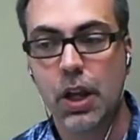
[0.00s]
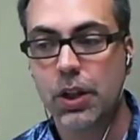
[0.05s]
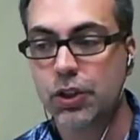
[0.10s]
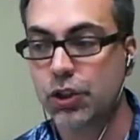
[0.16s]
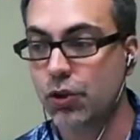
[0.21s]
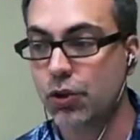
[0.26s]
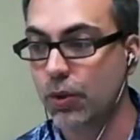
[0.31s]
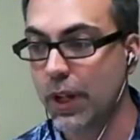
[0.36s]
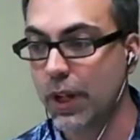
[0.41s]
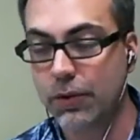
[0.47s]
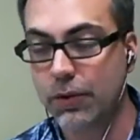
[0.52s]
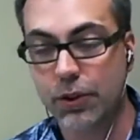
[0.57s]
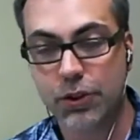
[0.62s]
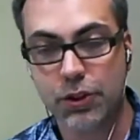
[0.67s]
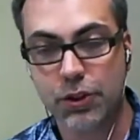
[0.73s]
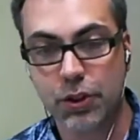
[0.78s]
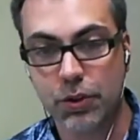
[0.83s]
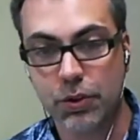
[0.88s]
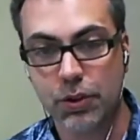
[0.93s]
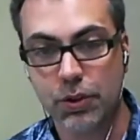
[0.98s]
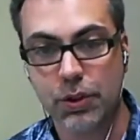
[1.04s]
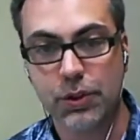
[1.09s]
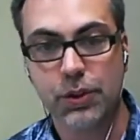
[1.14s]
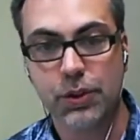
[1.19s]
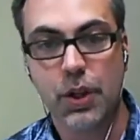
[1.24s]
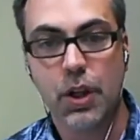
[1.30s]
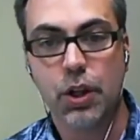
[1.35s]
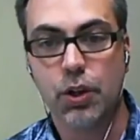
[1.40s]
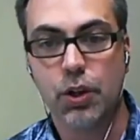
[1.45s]
It's great for
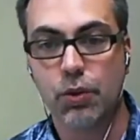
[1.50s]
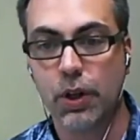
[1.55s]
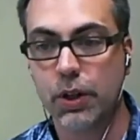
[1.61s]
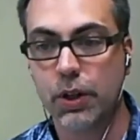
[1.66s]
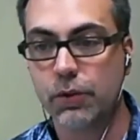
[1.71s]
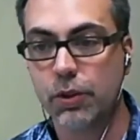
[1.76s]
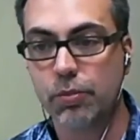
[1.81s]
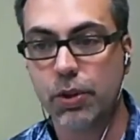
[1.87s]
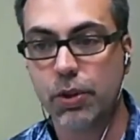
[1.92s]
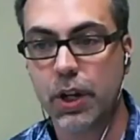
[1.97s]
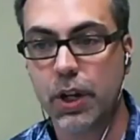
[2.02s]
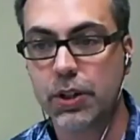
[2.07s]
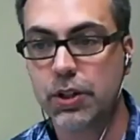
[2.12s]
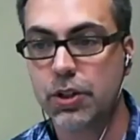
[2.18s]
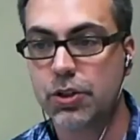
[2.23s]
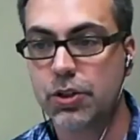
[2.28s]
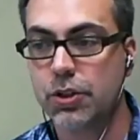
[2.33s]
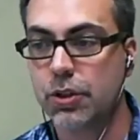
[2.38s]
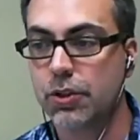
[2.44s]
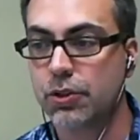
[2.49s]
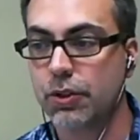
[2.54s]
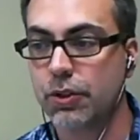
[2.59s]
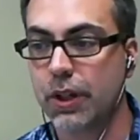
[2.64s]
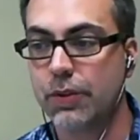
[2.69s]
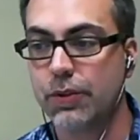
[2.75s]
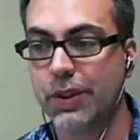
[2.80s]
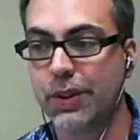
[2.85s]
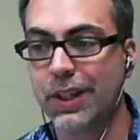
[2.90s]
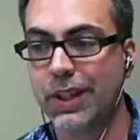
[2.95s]
students, great for practitioners,
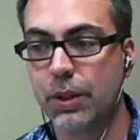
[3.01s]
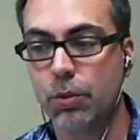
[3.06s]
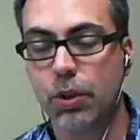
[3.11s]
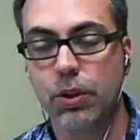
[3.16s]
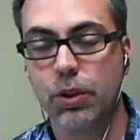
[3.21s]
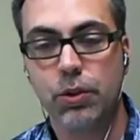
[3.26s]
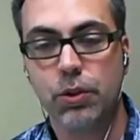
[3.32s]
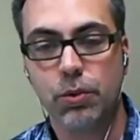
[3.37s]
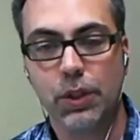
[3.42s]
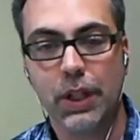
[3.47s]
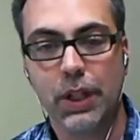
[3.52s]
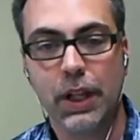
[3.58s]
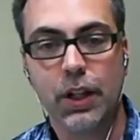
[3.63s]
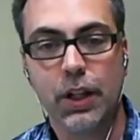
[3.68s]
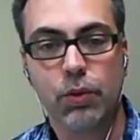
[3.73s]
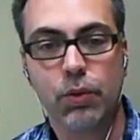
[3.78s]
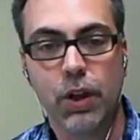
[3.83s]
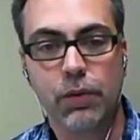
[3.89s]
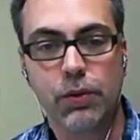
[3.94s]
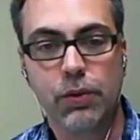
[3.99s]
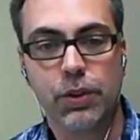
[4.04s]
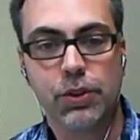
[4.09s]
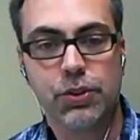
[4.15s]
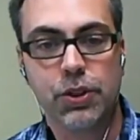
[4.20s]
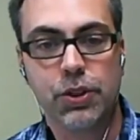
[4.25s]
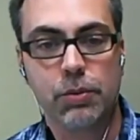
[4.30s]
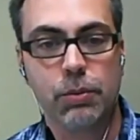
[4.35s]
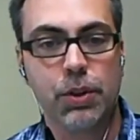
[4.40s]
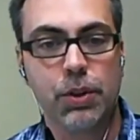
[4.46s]
great for anyone who would like a reference
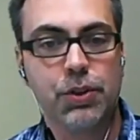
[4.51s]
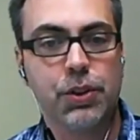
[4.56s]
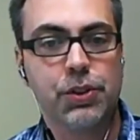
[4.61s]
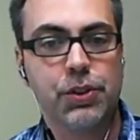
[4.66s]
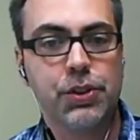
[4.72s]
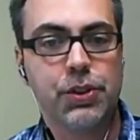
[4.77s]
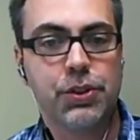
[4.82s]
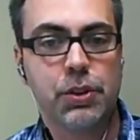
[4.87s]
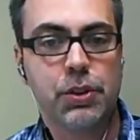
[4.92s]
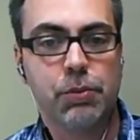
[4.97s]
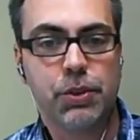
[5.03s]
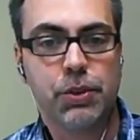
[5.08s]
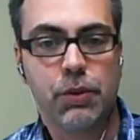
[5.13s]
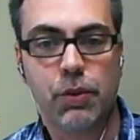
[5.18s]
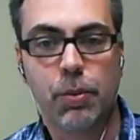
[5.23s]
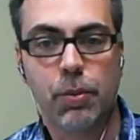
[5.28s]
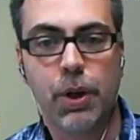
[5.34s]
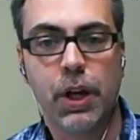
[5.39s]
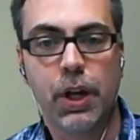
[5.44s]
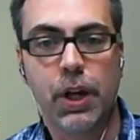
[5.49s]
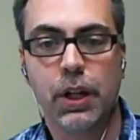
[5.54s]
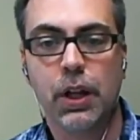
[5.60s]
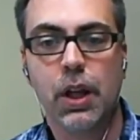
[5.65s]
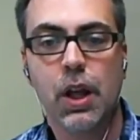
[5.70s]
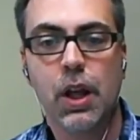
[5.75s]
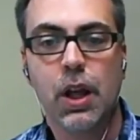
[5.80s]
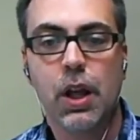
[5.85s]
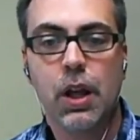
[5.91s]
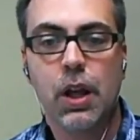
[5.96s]
to the muscle systems of the body.
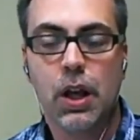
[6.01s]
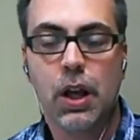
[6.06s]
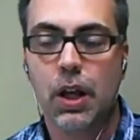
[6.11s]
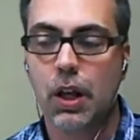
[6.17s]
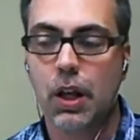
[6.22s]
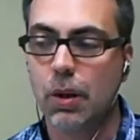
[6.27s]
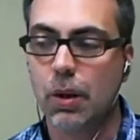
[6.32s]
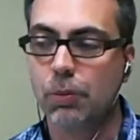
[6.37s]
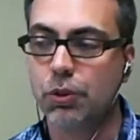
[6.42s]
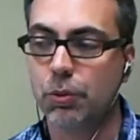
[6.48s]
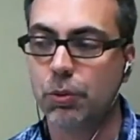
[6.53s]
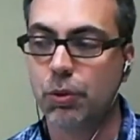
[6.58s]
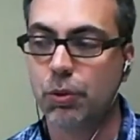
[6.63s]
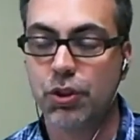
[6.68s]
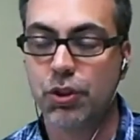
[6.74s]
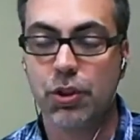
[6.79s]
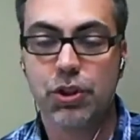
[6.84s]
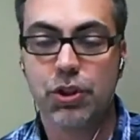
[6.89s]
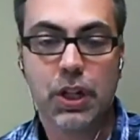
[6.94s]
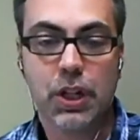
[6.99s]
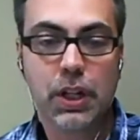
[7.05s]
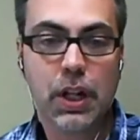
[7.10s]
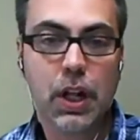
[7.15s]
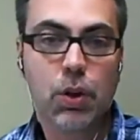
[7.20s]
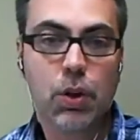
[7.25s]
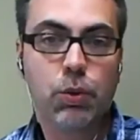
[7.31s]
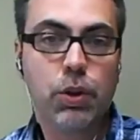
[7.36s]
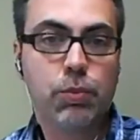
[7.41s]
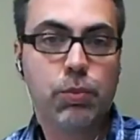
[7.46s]
So be sure and check it
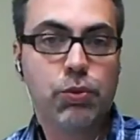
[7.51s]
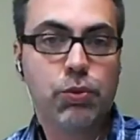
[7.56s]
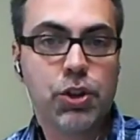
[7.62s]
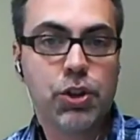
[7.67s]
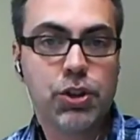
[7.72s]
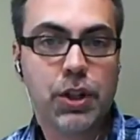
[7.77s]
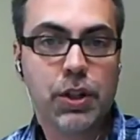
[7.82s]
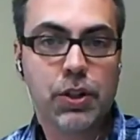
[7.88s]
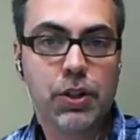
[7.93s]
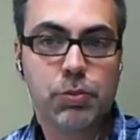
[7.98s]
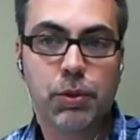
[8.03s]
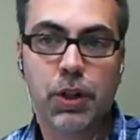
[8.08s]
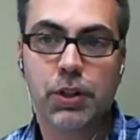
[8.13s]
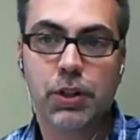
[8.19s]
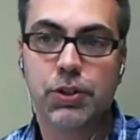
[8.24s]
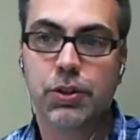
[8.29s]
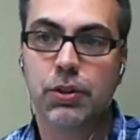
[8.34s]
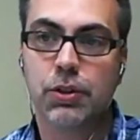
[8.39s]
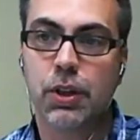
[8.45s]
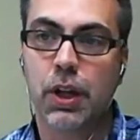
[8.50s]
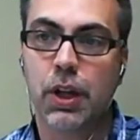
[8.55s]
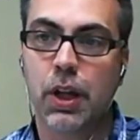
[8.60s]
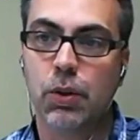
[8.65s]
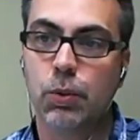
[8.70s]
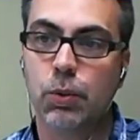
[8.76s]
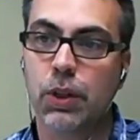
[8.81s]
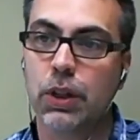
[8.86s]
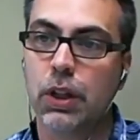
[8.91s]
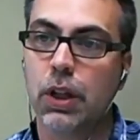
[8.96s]
out. We appreciate our sponsor, and
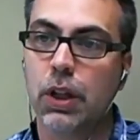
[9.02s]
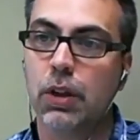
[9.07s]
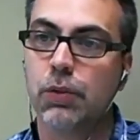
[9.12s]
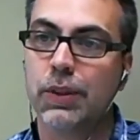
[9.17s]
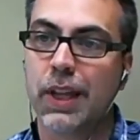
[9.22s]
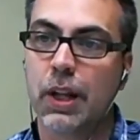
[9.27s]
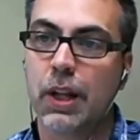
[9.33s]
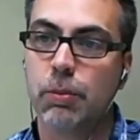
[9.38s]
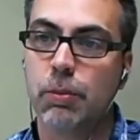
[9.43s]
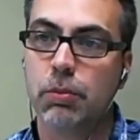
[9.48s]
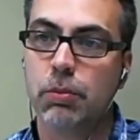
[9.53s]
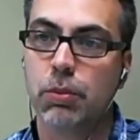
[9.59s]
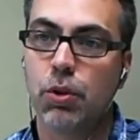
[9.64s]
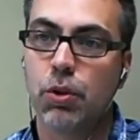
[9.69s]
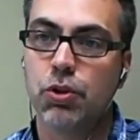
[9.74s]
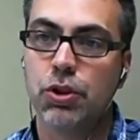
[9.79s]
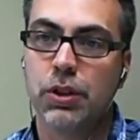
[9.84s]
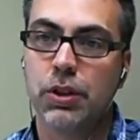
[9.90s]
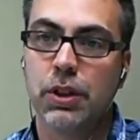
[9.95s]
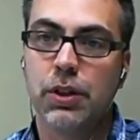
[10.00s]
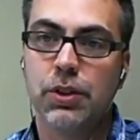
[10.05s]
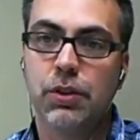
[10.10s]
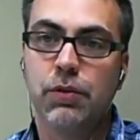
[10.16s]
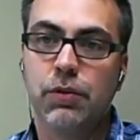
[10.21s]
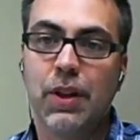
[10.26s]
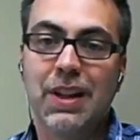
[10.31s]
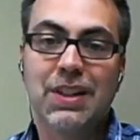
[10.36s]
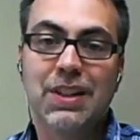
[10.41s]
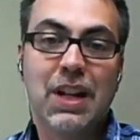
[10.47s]
we love Anatomy in Motion. It is a
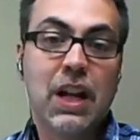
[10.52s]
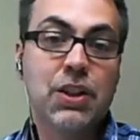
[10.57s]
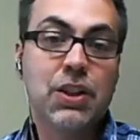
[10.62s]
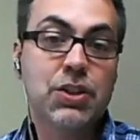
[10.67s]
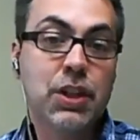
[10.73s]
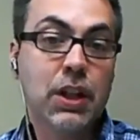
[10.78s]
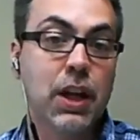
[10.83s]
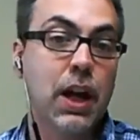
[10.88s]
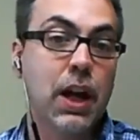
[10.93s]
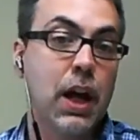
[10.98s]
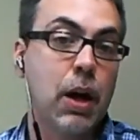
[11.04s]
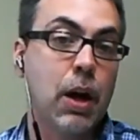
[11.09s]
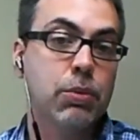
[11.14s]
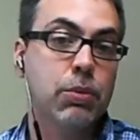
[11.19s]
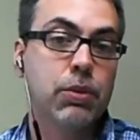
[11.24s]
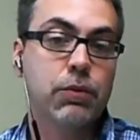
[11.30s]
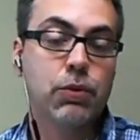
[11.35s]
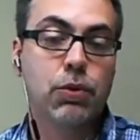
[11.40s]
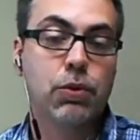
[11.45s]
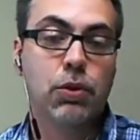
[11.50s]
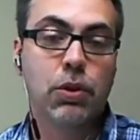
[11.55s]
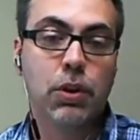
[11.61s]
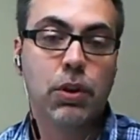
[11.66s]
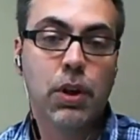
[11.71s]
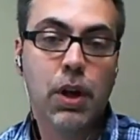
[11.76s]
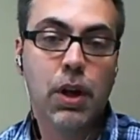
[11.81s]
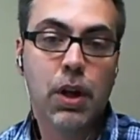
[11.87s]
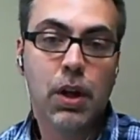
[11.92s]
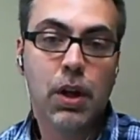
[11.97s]
fantastic app for
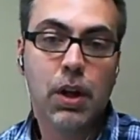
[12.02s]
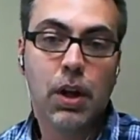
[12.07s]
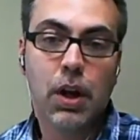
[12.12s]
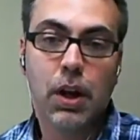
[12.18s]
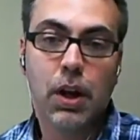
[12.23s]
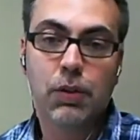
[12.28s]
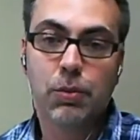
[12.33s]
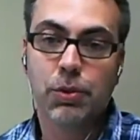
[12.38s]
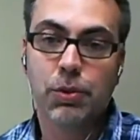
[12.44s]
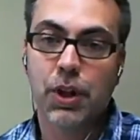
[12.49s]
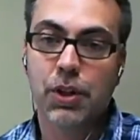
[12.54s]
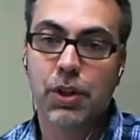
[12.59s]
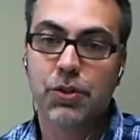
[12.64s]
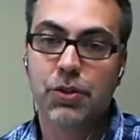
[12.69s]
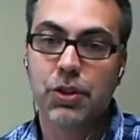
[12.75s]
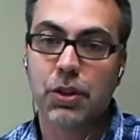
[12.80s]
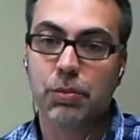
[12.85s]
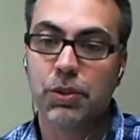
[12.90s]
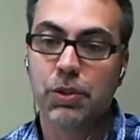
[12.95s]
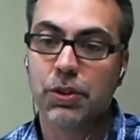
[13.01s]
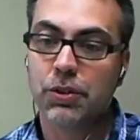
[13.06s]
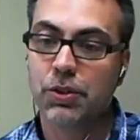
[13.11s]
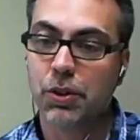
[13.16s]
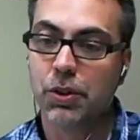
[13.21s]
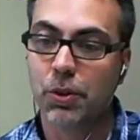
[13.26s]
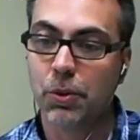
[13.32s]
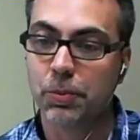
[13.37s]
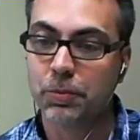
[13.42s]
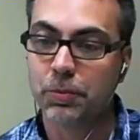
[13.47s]
massage therapists.